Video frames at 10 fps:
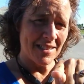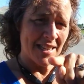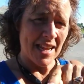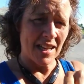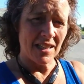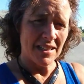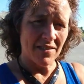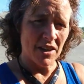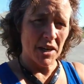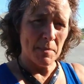tail at the
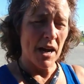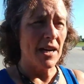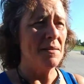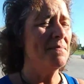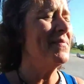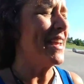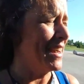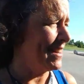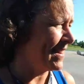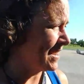very bottom,
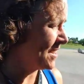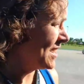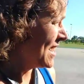down in there.